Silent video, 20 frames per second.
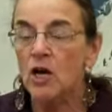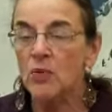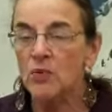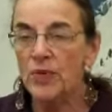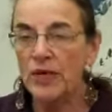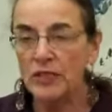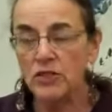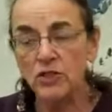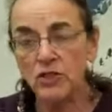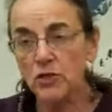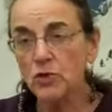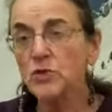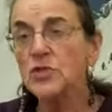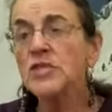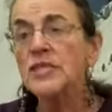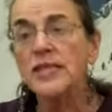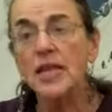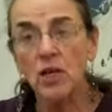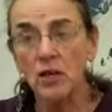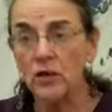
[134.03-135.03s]
But
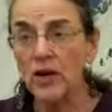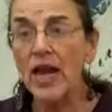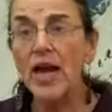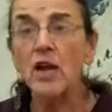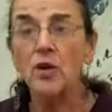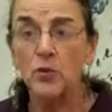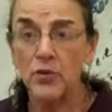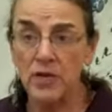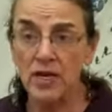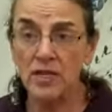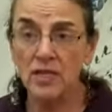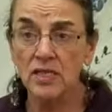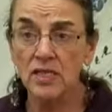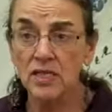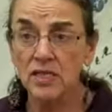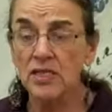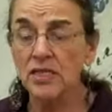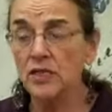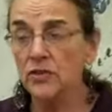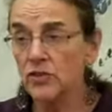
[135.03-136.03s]
students that are at
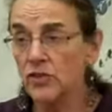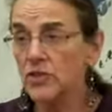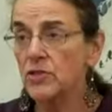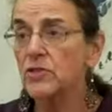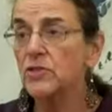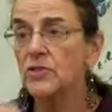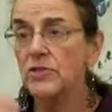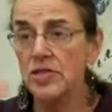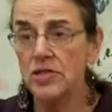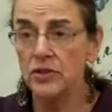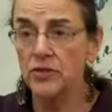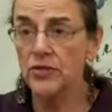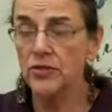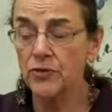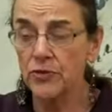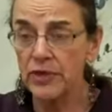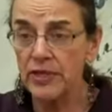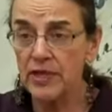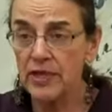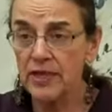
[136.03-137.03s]
risk, Tier 2, Tier
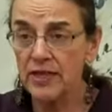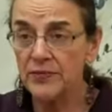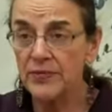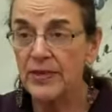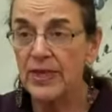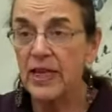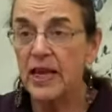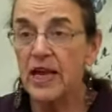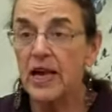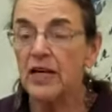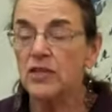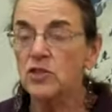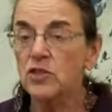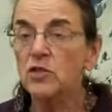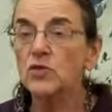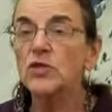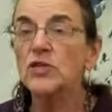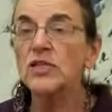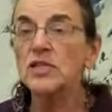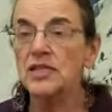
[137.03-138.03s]
3,
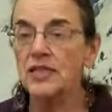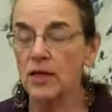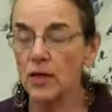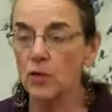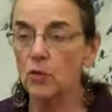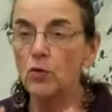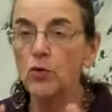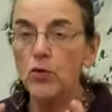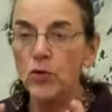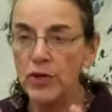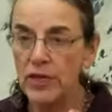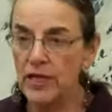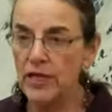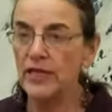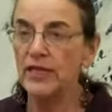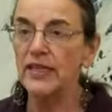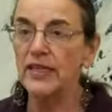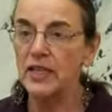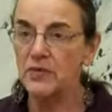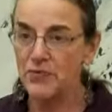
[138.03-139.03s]
students
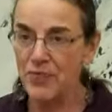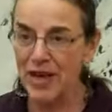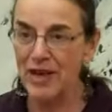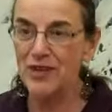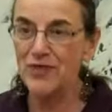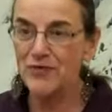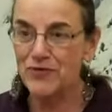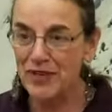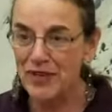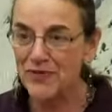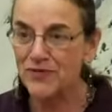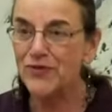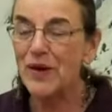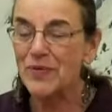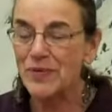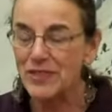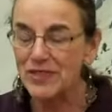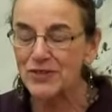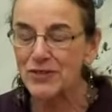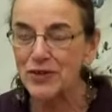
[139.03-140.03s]
really benefit from
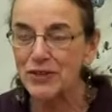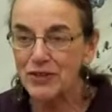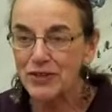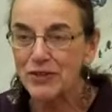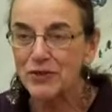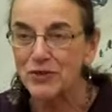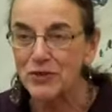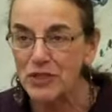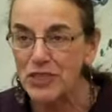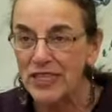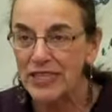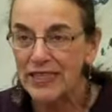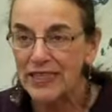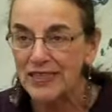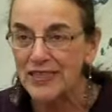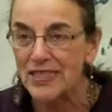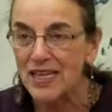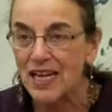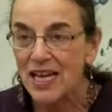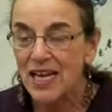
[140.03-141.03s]
instructional
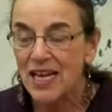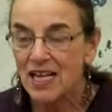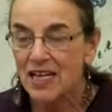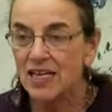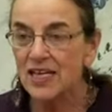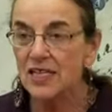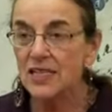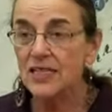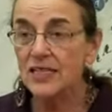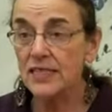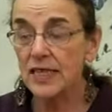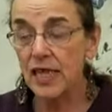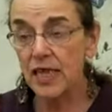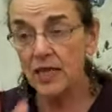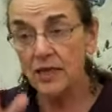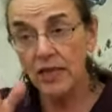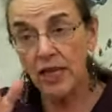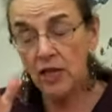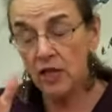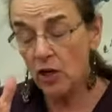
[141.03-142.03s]
routines because
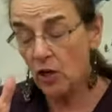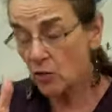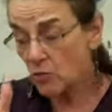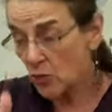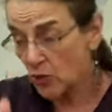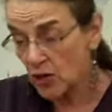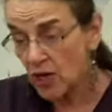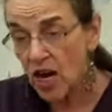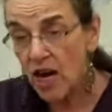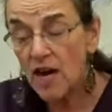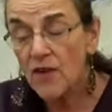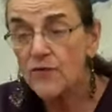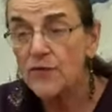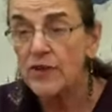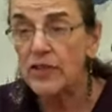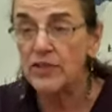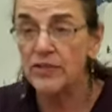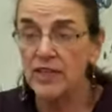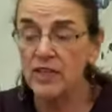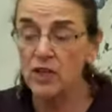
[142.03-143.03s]
then they are more
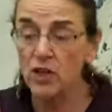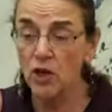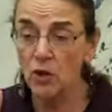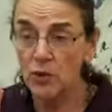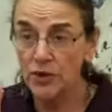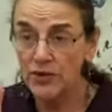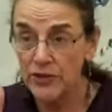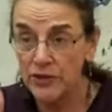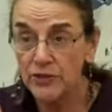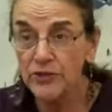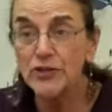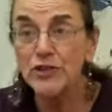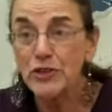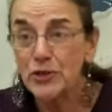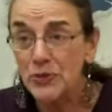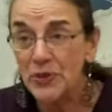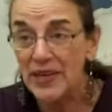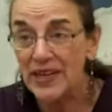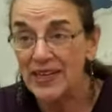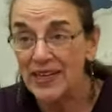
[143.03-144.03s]
confident, they know what they're
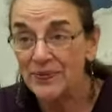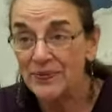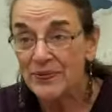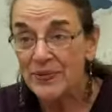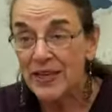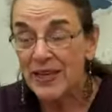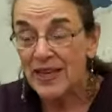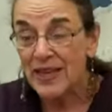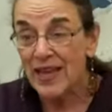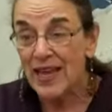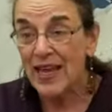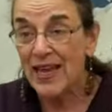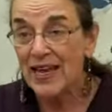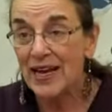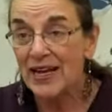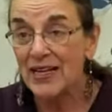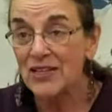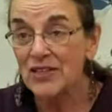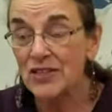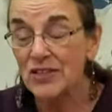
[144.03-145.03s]
doing,
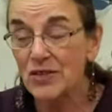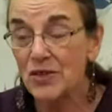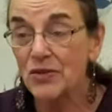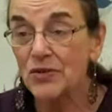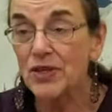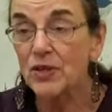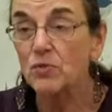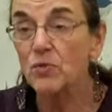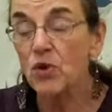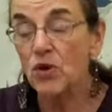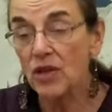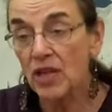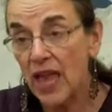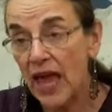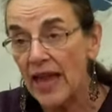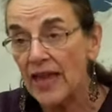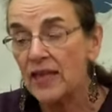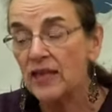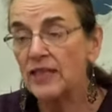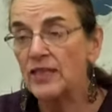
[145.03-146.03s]
and so they're more
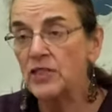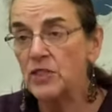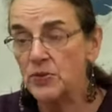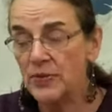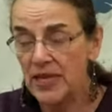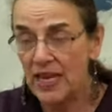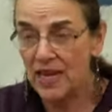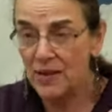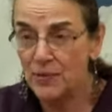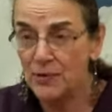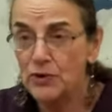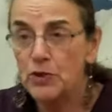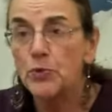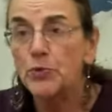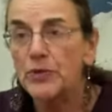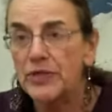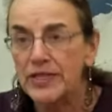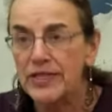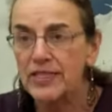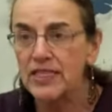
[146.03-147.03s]
likely to be able to
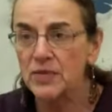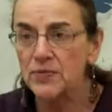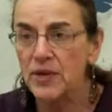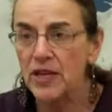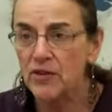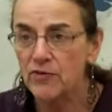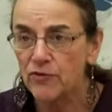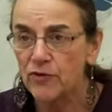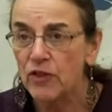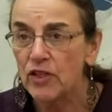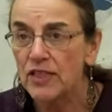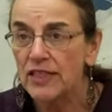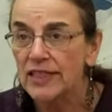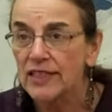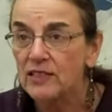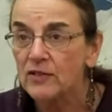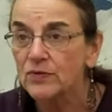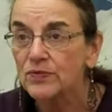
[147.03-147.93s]
participate fully.